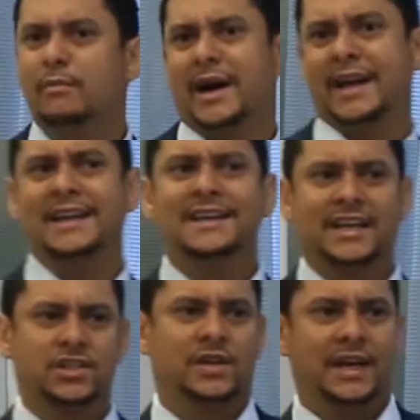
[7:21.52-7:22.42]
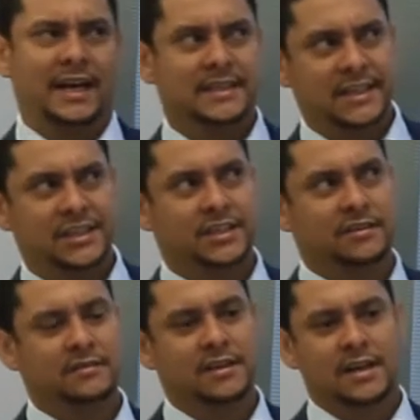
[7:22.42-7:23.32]
by
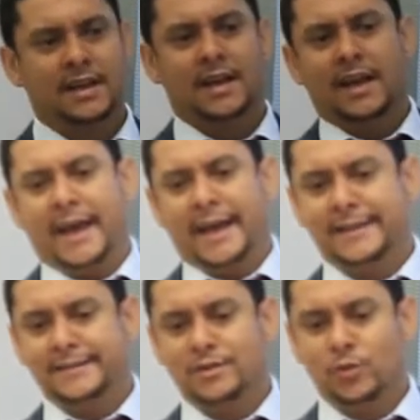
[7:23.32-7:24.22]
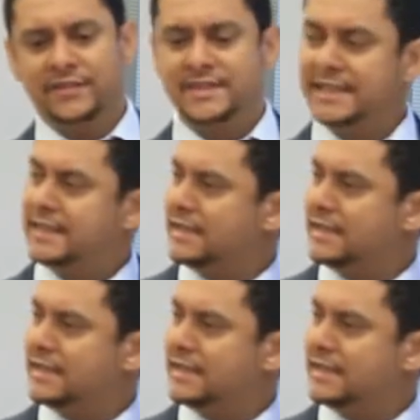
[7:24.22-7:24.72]
industrialization? And we've seen